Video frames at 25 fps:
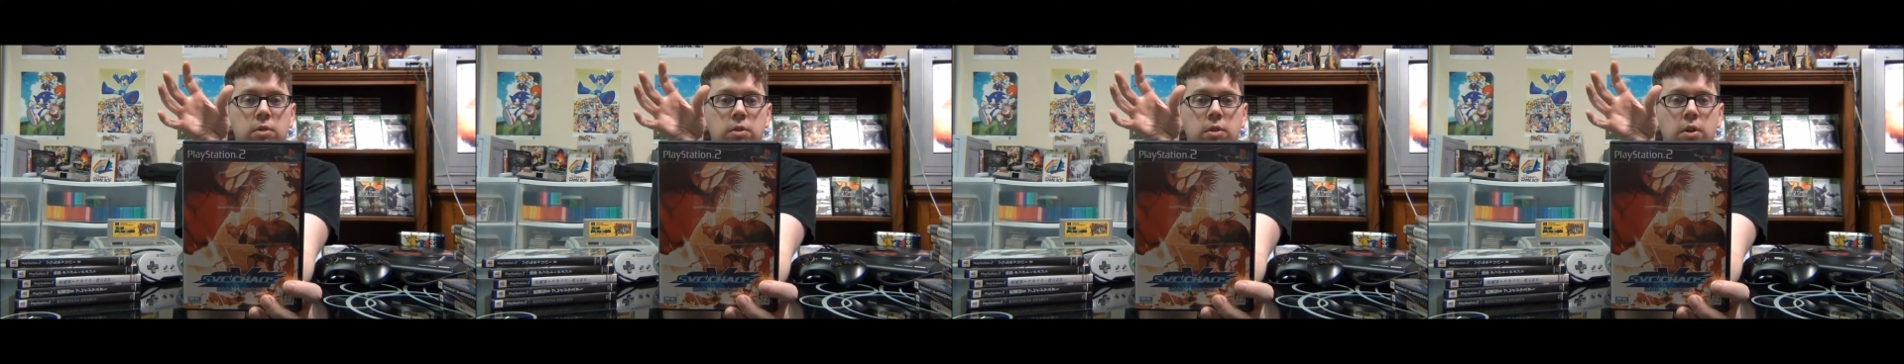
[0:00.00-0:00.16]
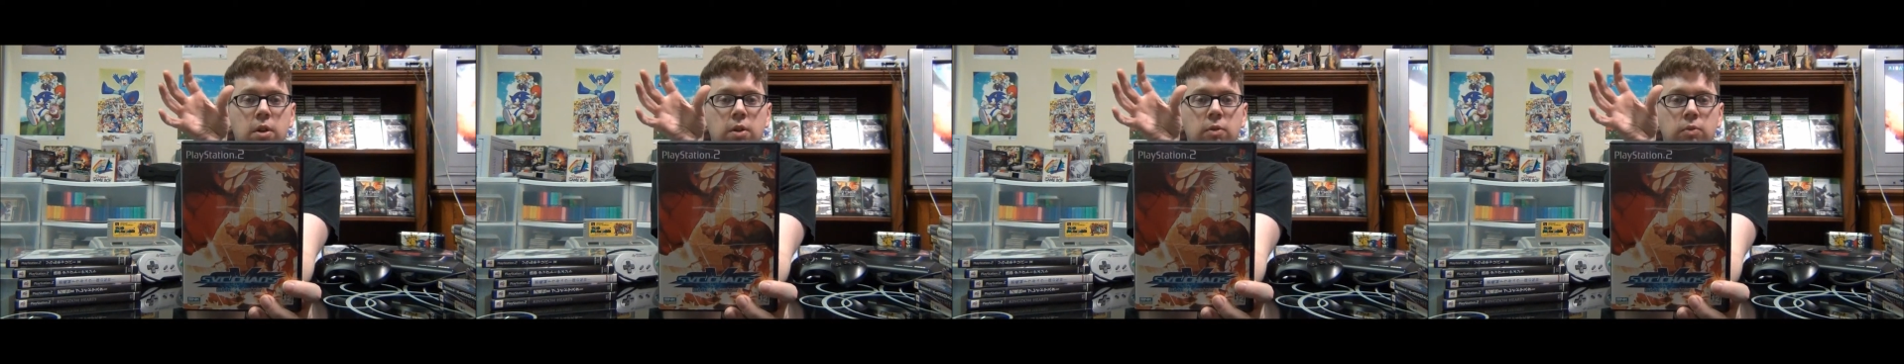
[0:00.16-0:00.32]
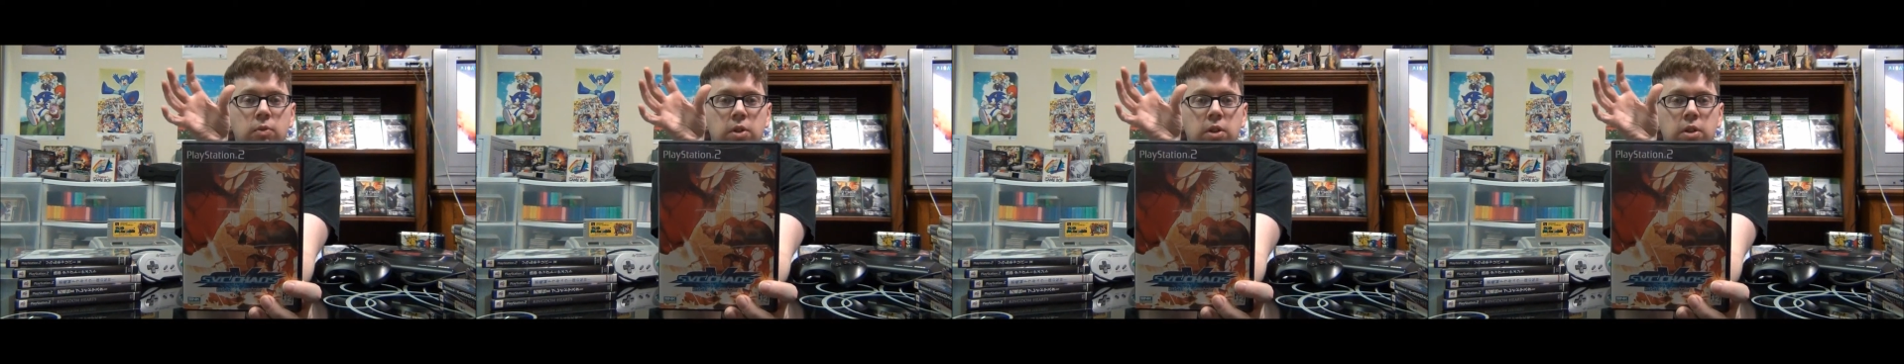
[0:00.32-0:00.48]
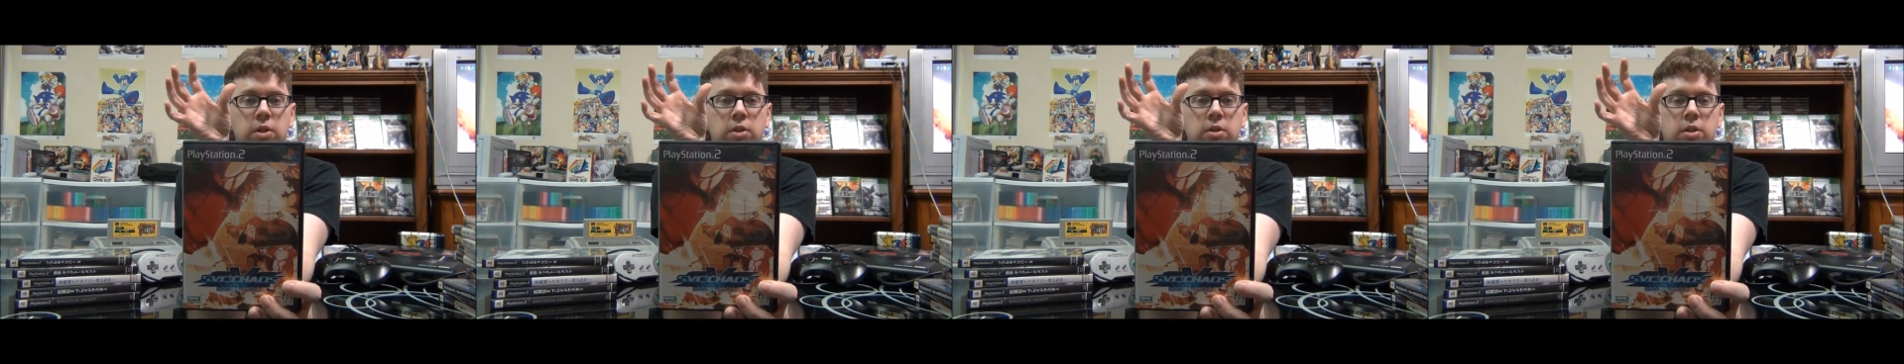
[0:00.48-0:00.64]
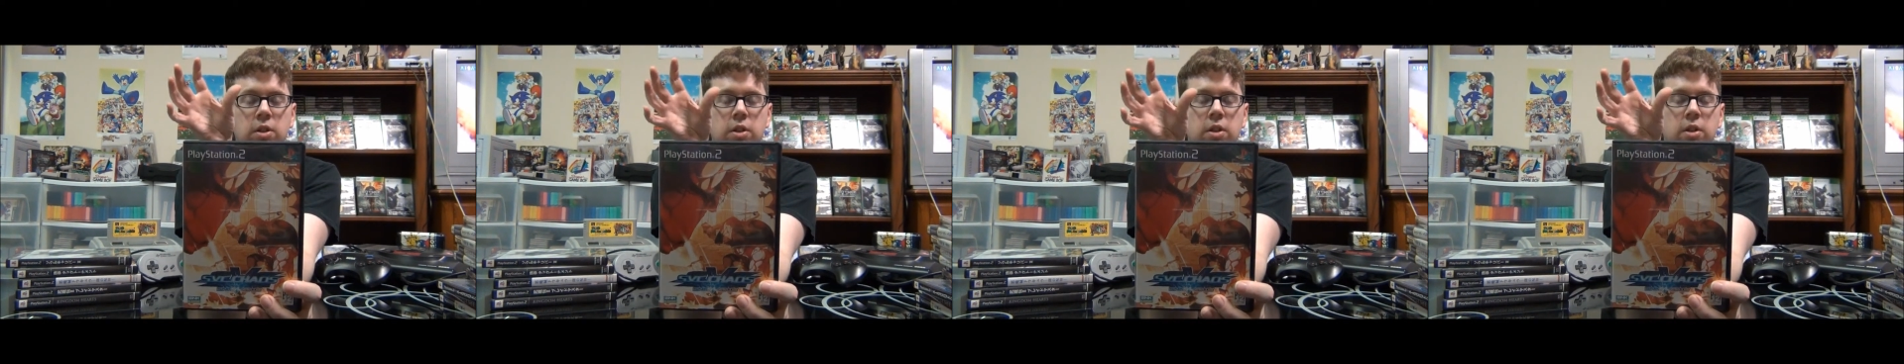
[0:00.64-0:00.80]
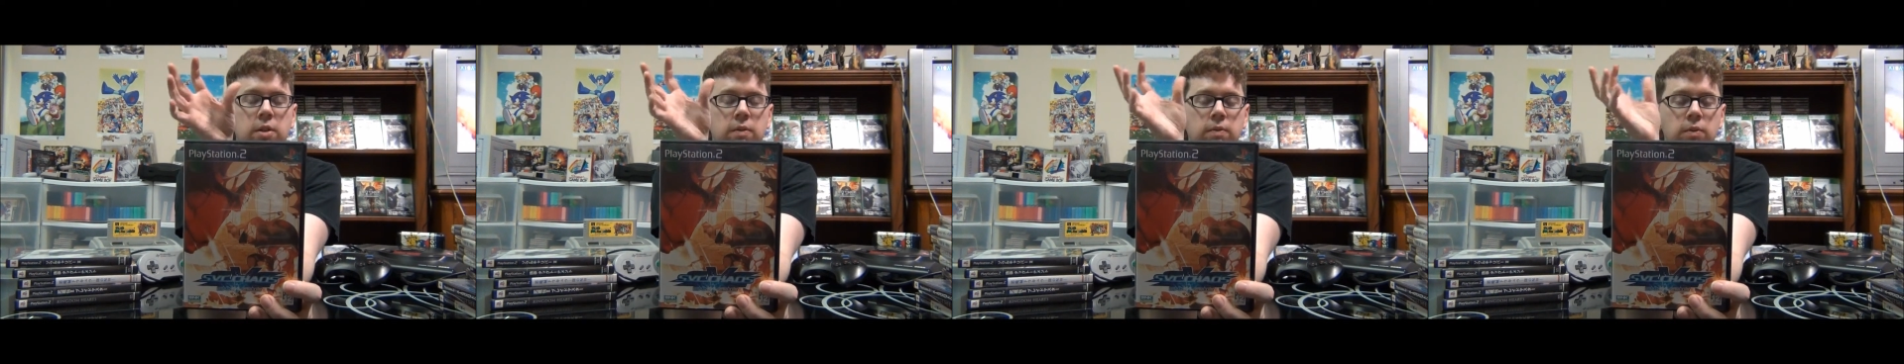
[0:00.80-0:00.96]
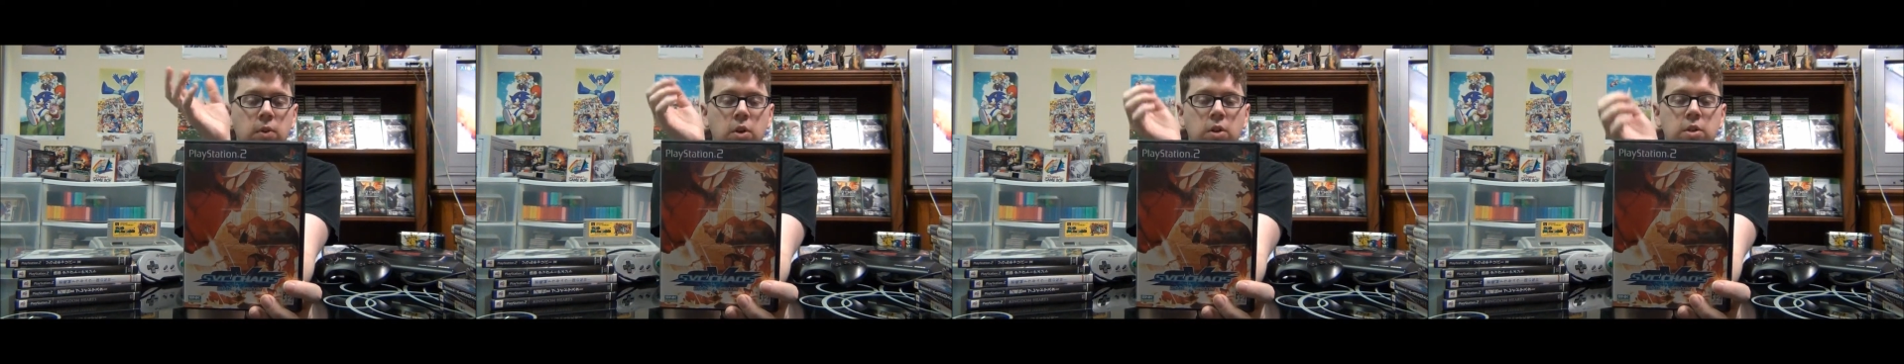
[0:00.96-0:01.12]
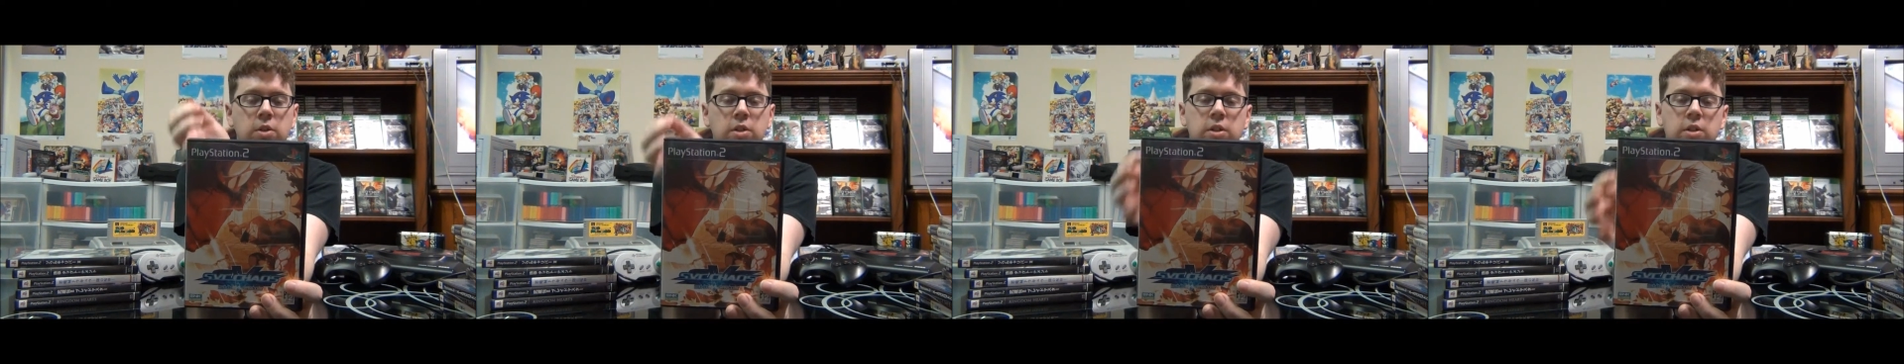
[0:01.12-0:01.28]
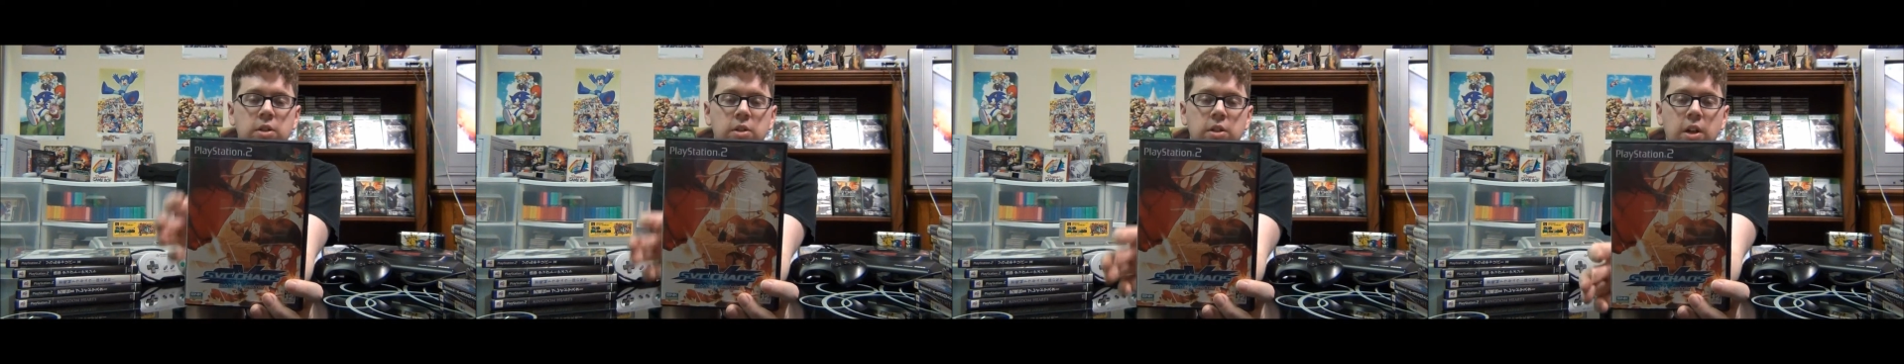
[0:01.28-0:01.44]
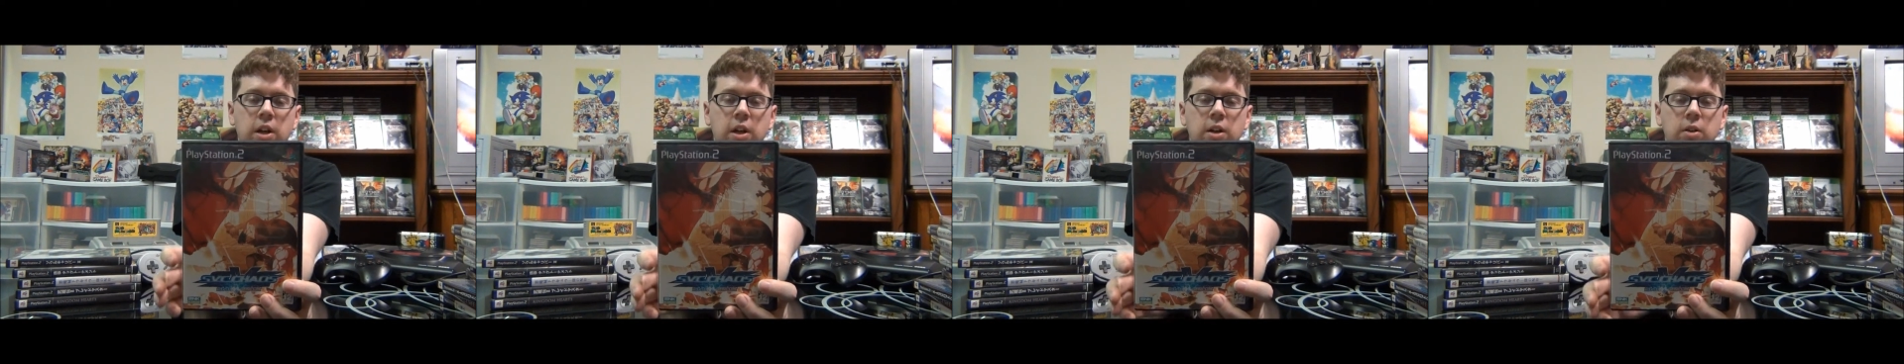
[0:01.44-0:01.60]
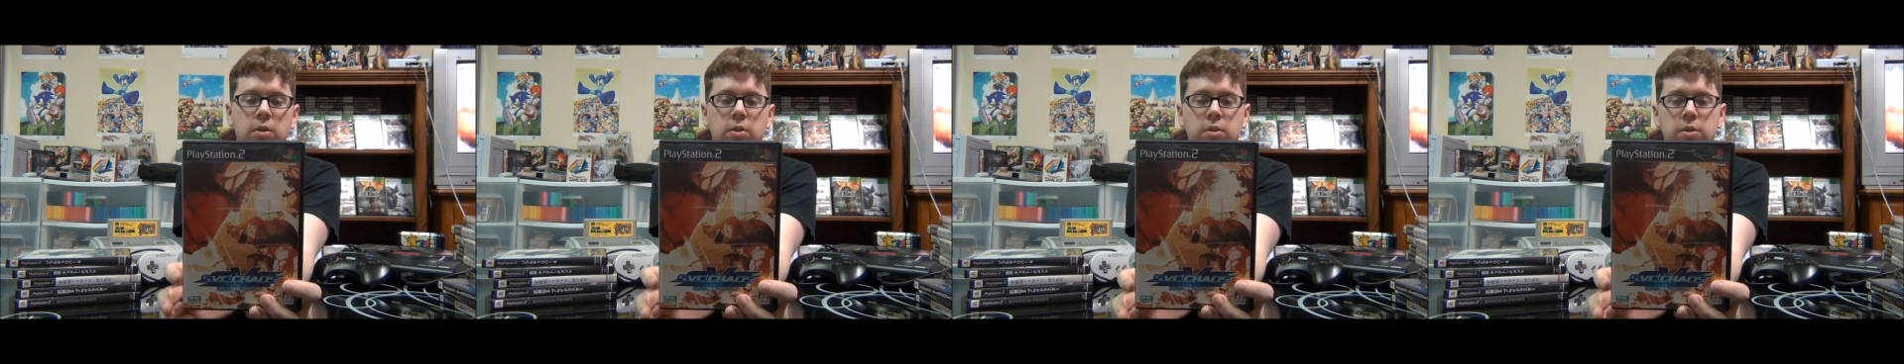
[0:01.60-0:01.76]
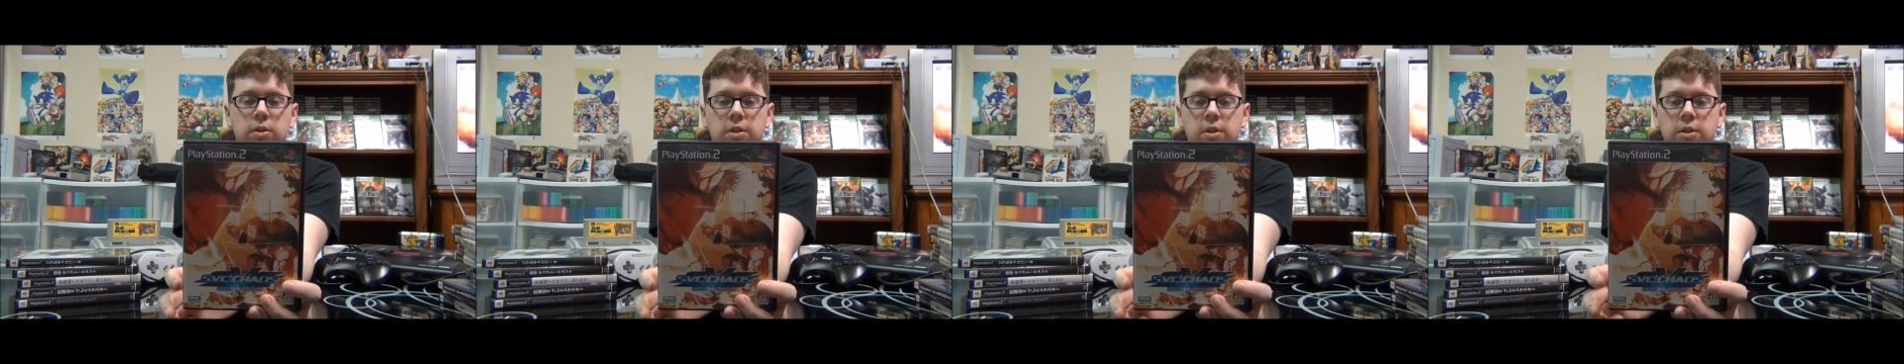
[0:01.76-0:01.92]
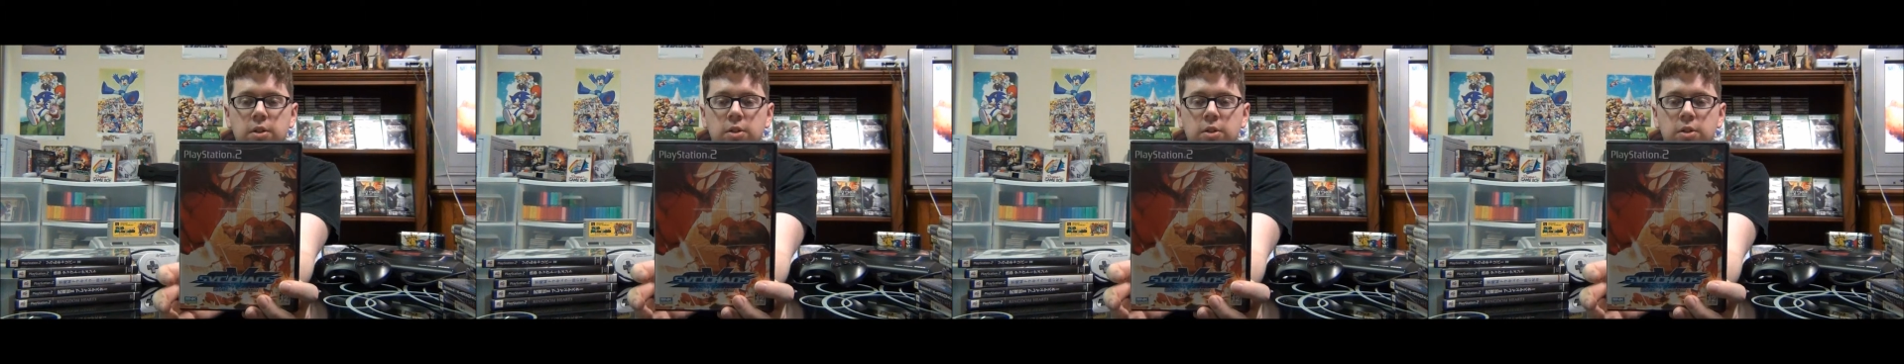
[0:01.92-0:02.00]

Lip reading: of these versus titles,